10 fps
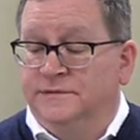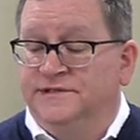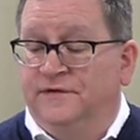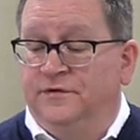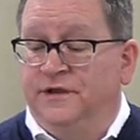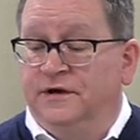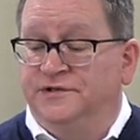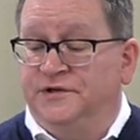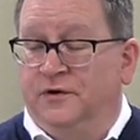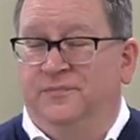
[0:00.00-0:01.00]
Several
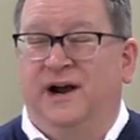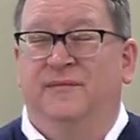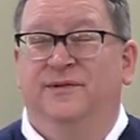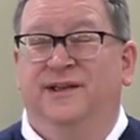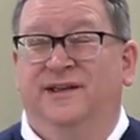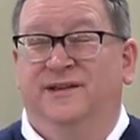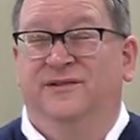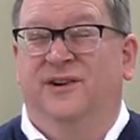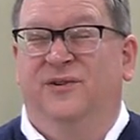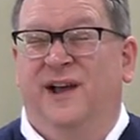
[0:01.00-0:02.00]
years ago,
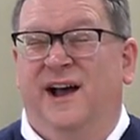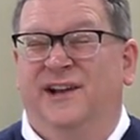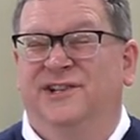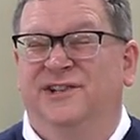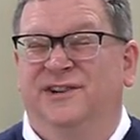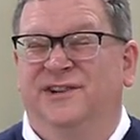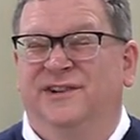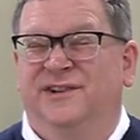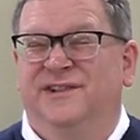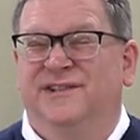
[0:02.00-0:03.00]
probably,
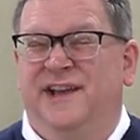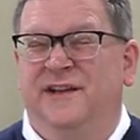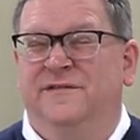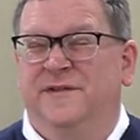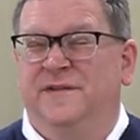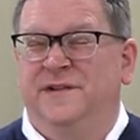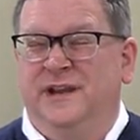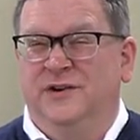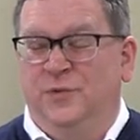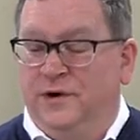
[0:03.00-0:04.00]
10,
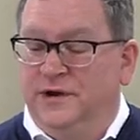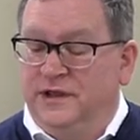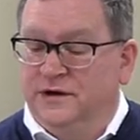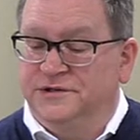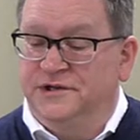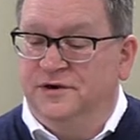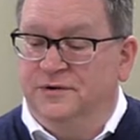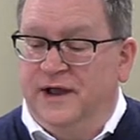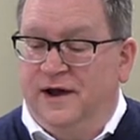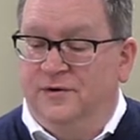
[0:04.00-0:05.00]
15, 20 years
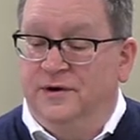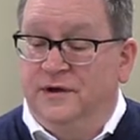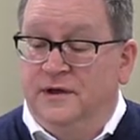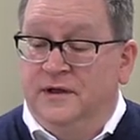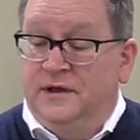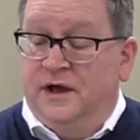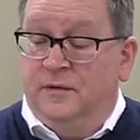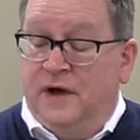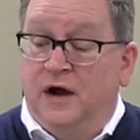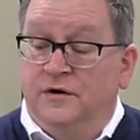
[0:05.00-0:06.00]
ago now,
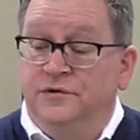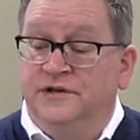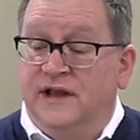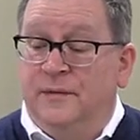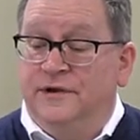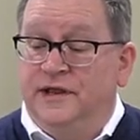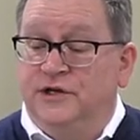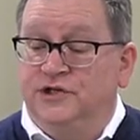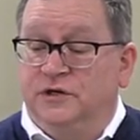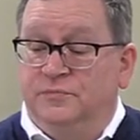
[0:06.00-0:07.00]
our own
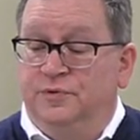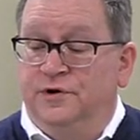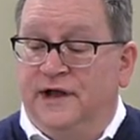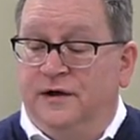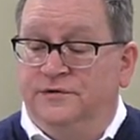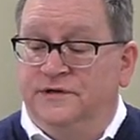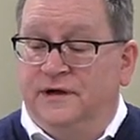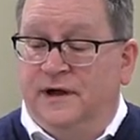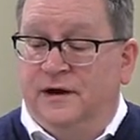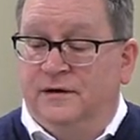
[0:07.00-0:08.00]
denomination put out,
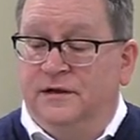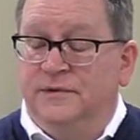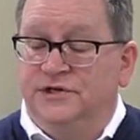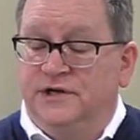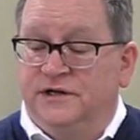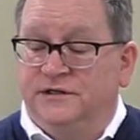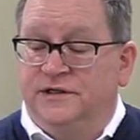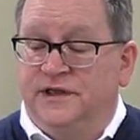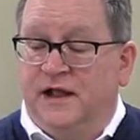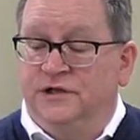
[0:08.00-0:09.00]
our Commission on
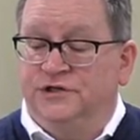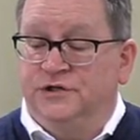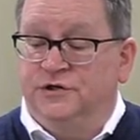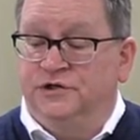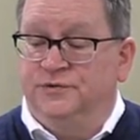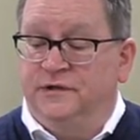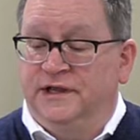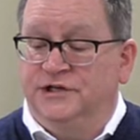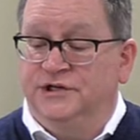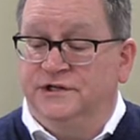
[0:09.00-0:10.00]
Theology and Church
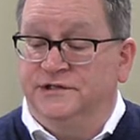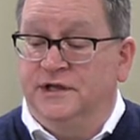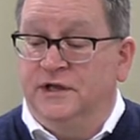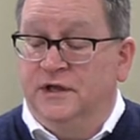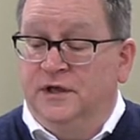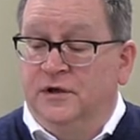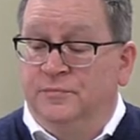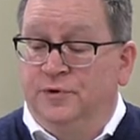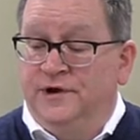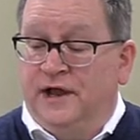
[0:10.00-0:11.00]
Relations
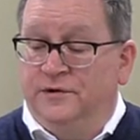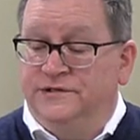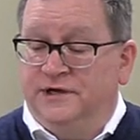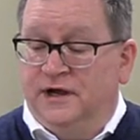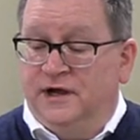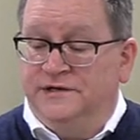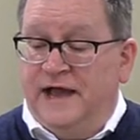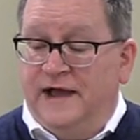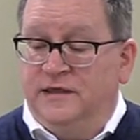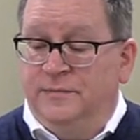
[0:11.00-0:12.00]
put out a
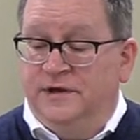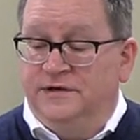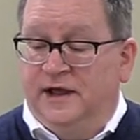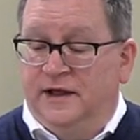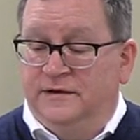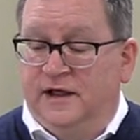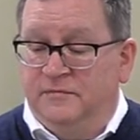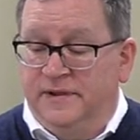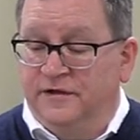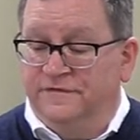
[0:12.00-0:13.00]
document
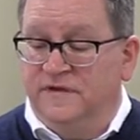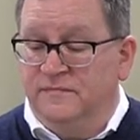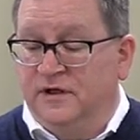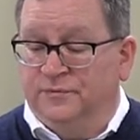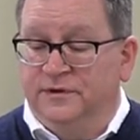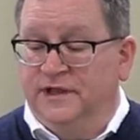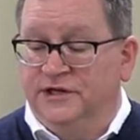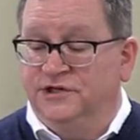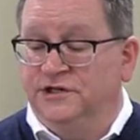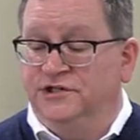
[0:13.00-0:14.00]
on male-female
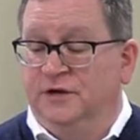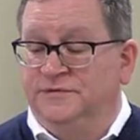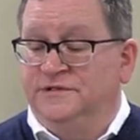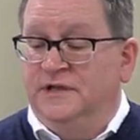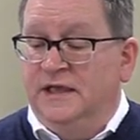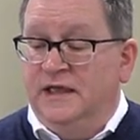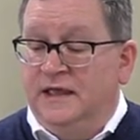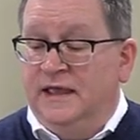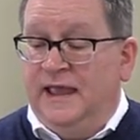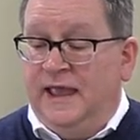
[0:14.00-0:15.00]
relationships,
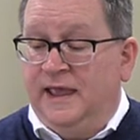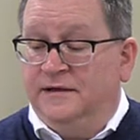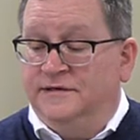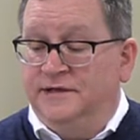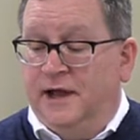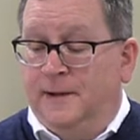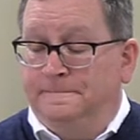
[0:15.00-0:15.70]
and